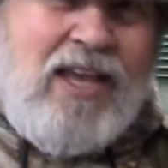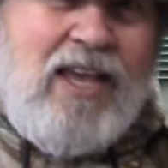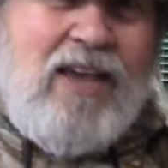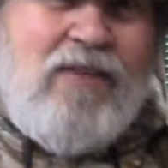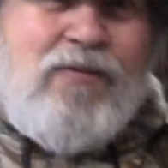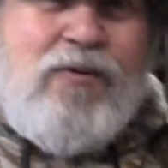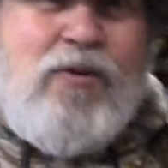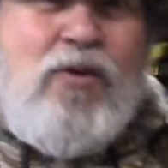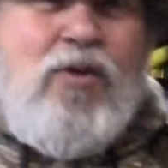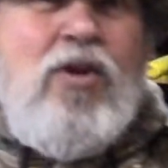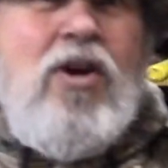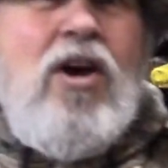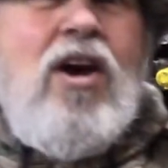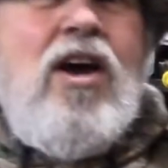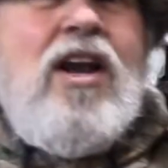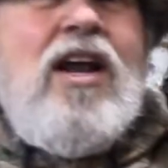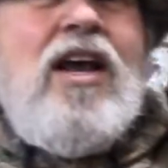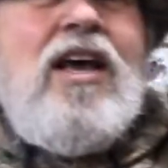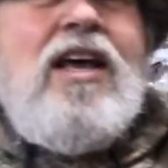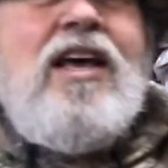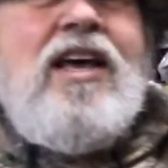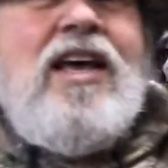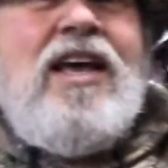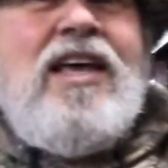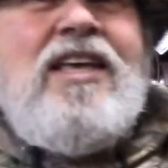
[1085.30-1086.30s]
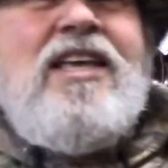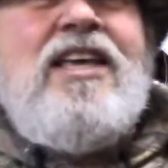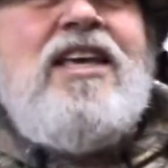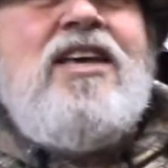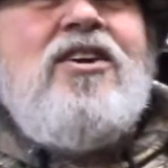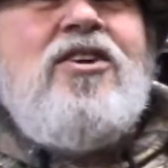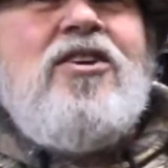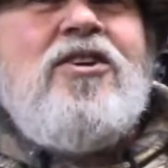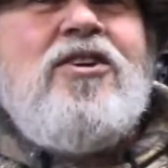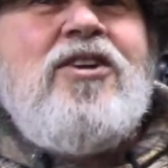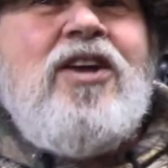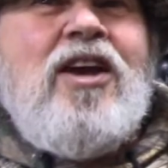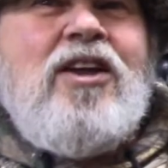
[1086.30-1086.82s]
if you got a
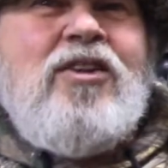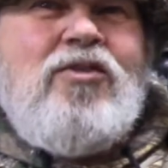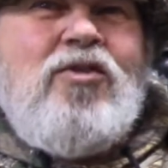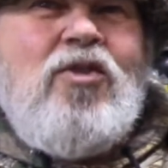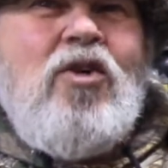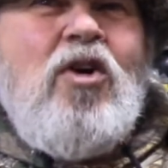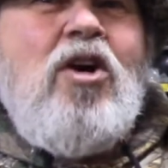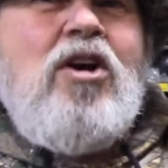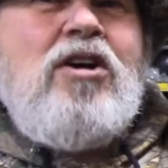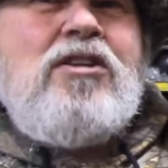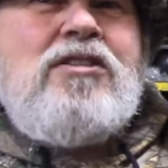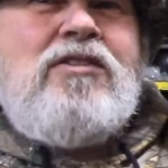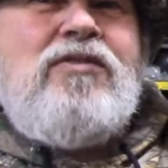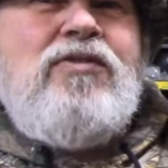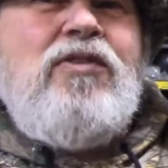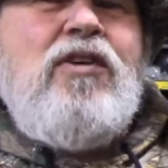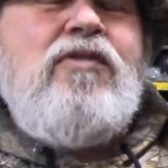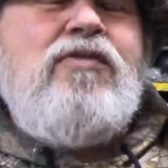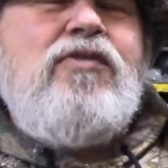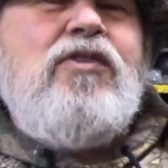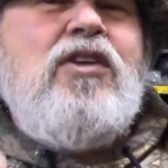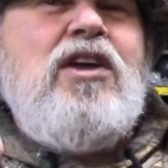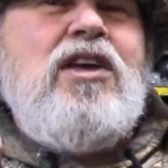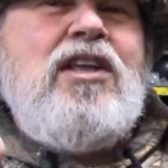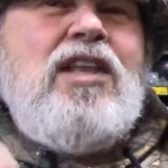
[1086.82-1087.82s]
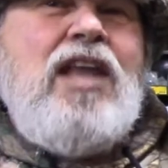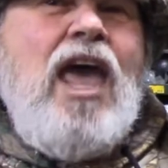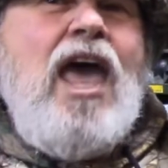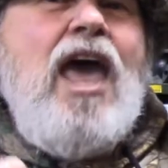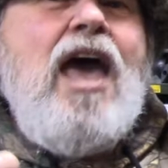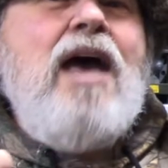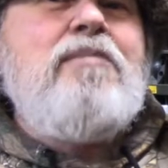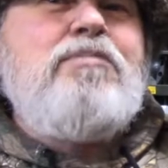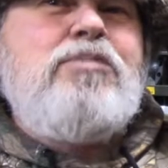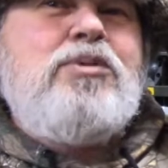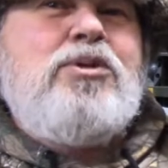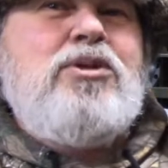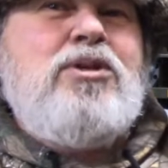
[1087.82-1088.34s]
heater that draws 15
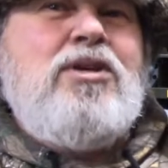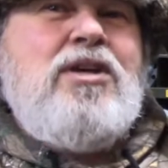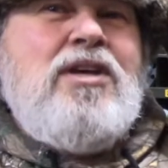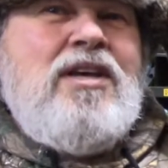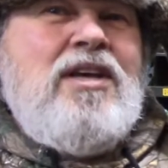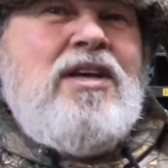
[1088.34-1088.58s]
amps,